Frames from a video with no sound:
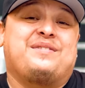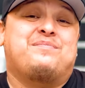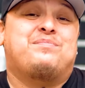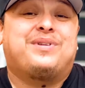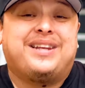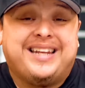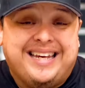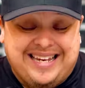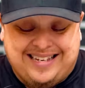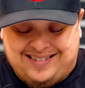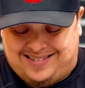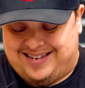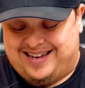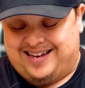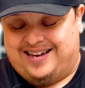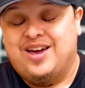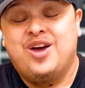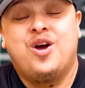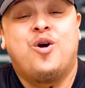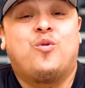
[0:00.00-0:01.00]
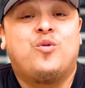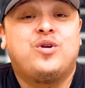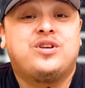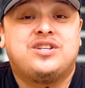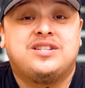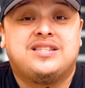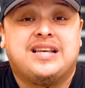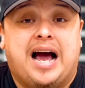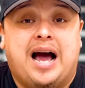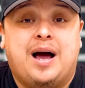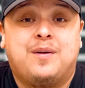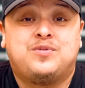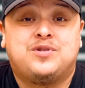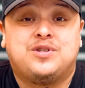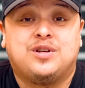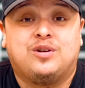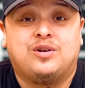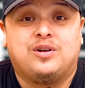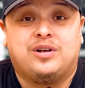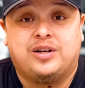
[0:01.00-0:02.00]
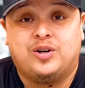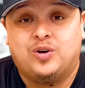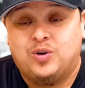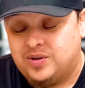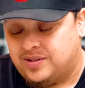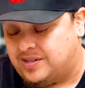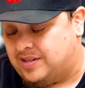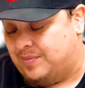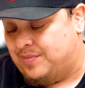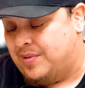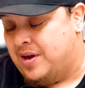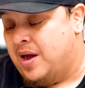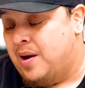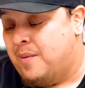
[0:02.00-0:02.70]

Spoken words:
pleasing, which is absolutely awesome.